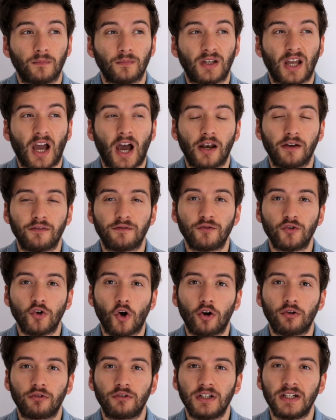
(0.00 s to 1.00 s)
kind of
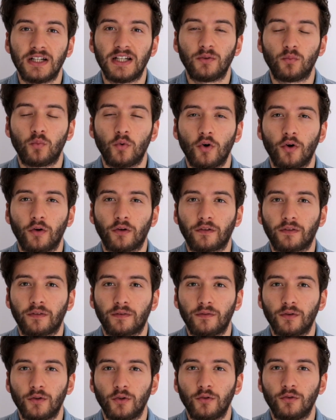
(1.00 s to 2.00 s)
not really worked
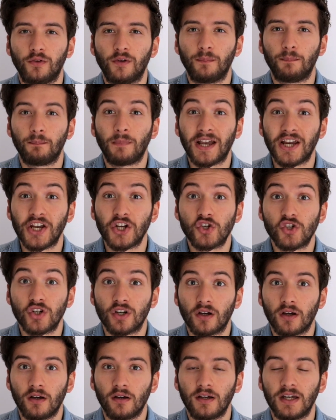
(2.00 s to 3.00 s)
through the
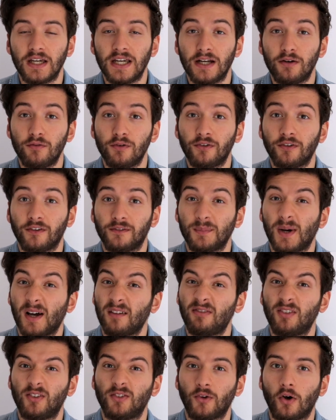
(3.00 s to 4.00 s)
major areas of my
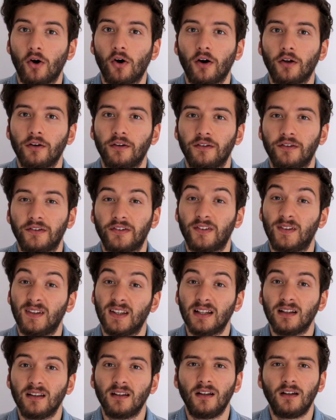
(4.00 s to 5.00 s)
facade
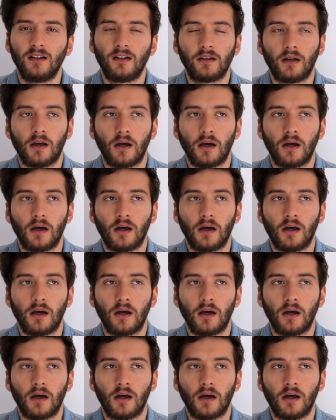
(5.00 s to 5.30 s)
still.